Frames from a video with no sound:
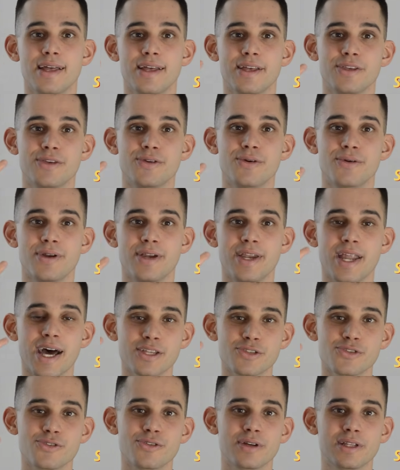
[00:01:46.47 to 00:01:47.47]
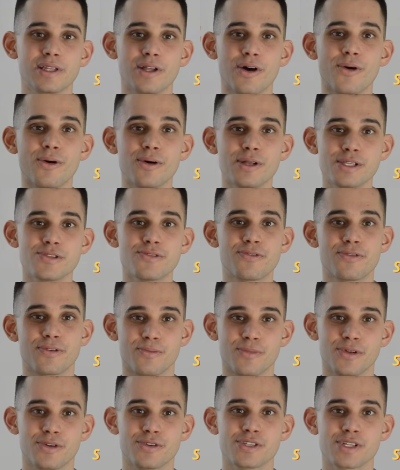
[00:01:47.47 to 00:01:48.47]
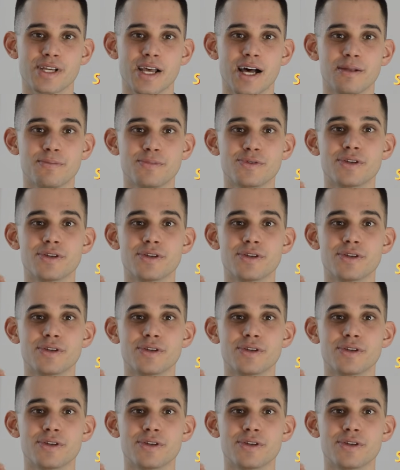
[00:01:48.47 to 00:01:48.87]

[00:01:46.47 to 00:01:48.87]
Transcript: your natural oils from your scalp,